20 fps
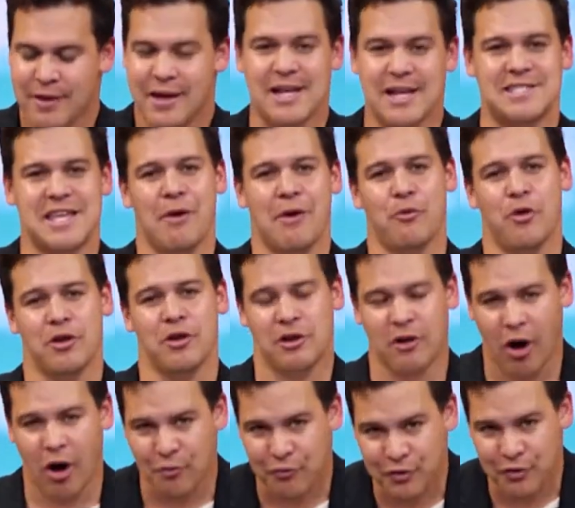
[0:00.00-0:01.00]
is that we would
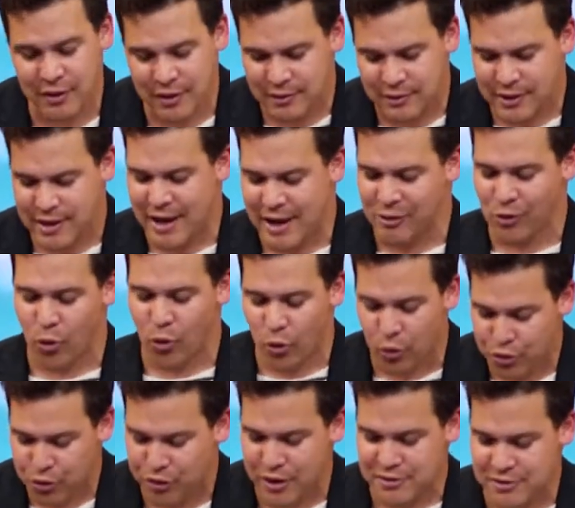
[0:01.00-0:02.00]
confidently and
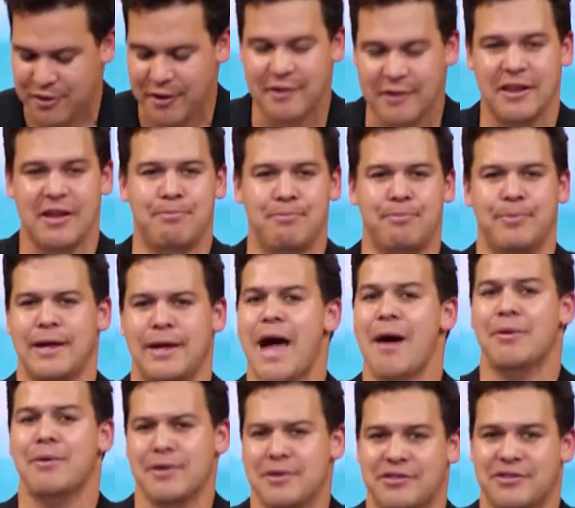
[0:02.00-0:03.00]
authentically be
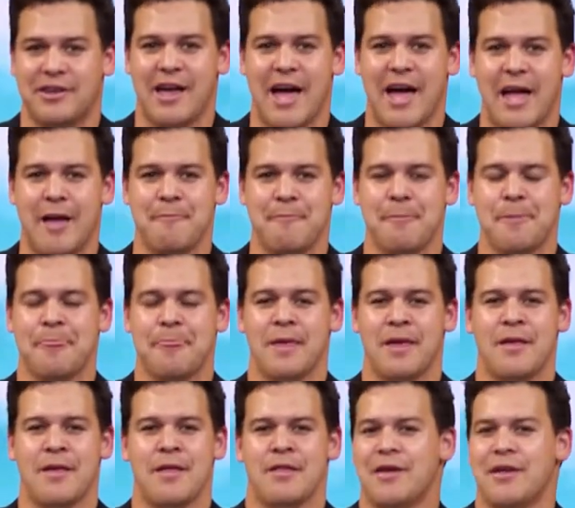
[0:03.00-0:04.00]
able to say
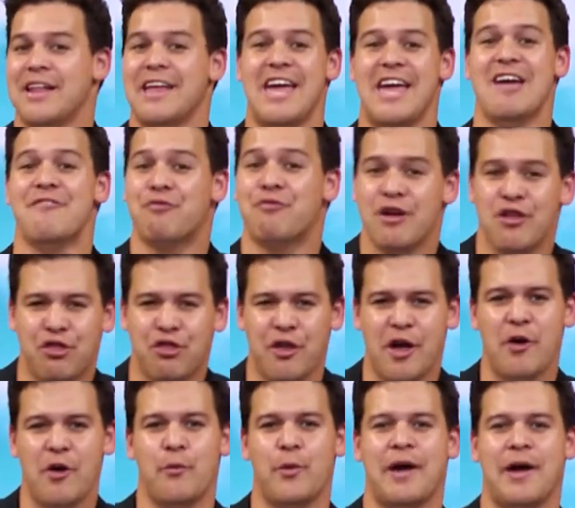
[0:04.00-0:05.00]
that
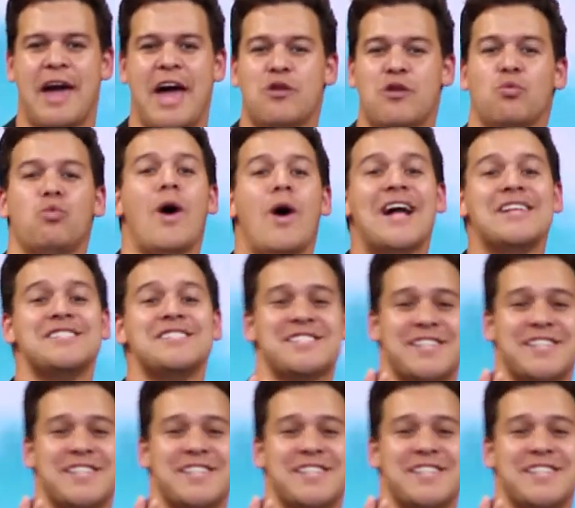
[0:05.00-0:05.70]
everything we had once